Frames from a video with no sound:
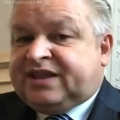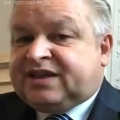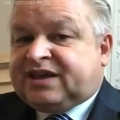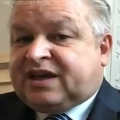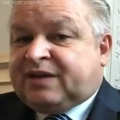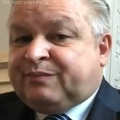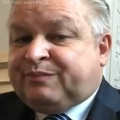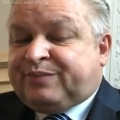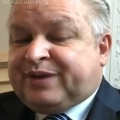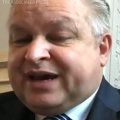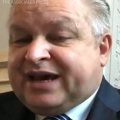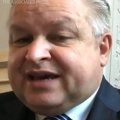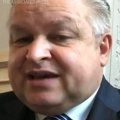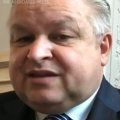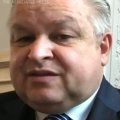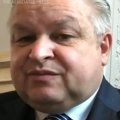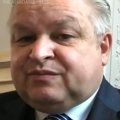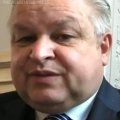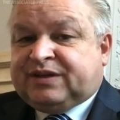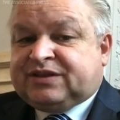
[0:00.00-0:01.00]
in the
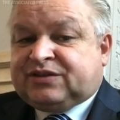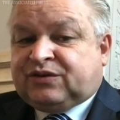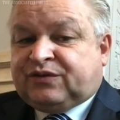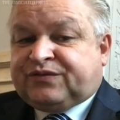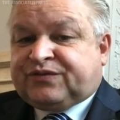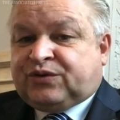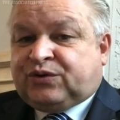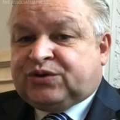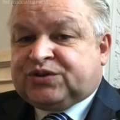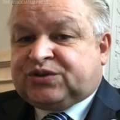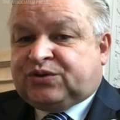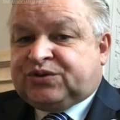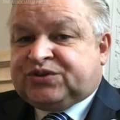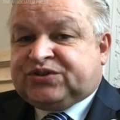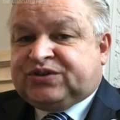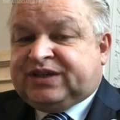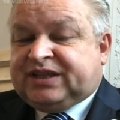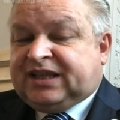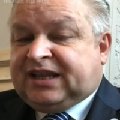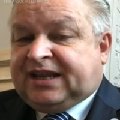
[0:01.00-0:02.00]
campaign, but of course
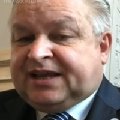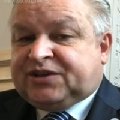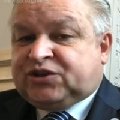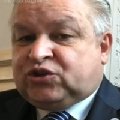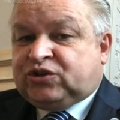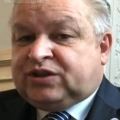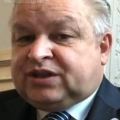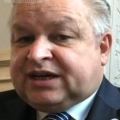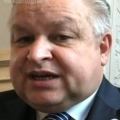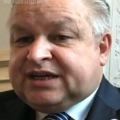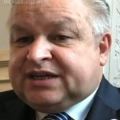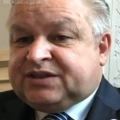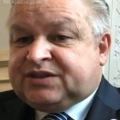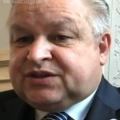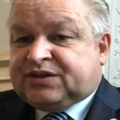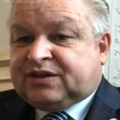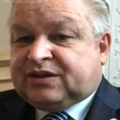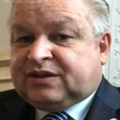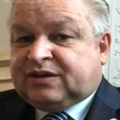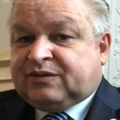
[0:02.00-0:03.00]
also in election night,